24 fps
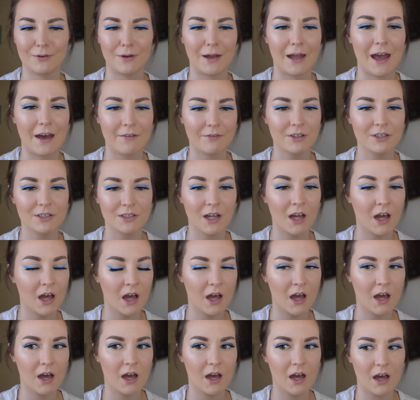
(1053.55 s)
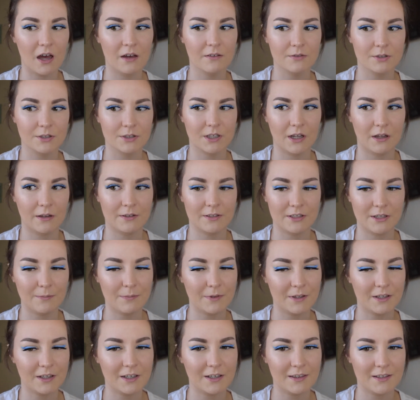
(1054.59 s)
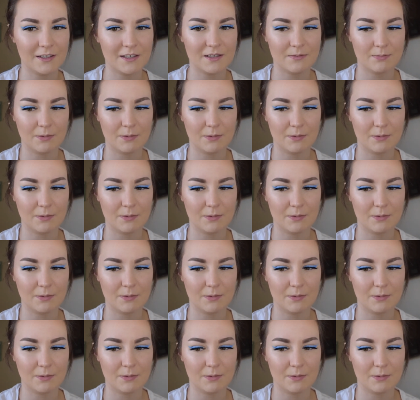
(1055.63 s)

I haven't ever done something like this,